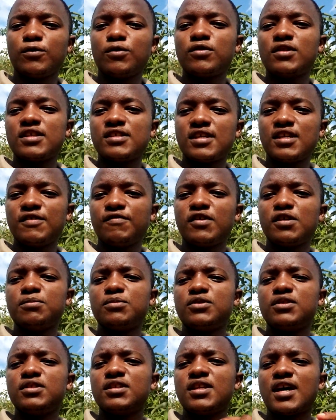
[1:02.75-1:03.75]
You know, there's a difference
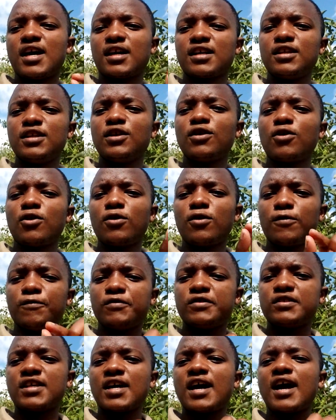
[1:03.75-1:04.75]
between a clinical
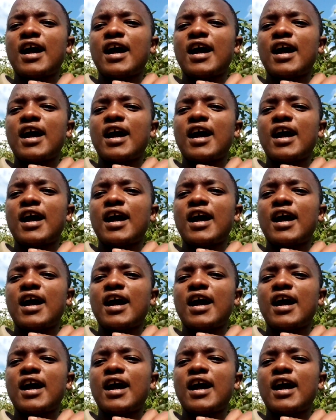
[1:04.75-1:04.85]
officer